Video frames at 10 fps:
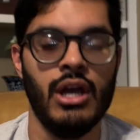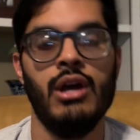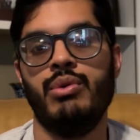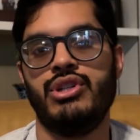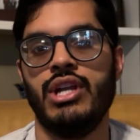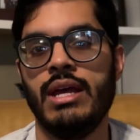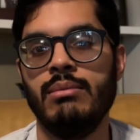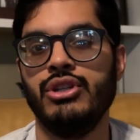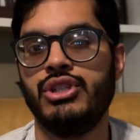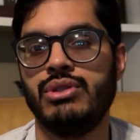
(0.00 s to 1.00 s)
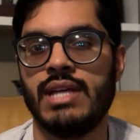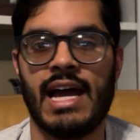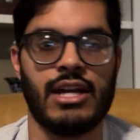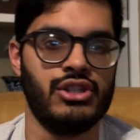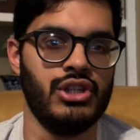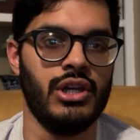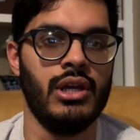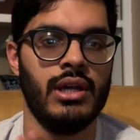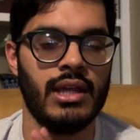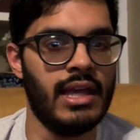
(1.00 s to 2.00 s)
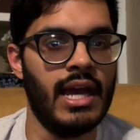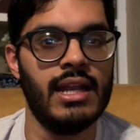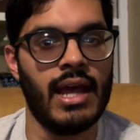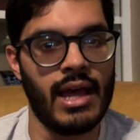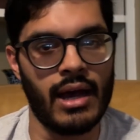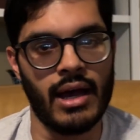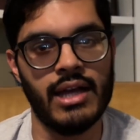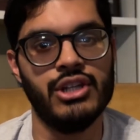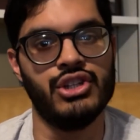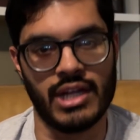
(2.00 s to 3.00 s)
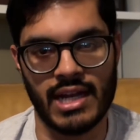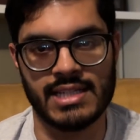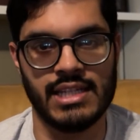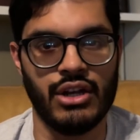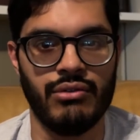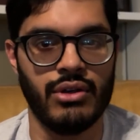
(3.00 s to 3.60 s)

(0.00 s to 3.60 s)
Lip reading: which enables you to actually get ahead to the next interview.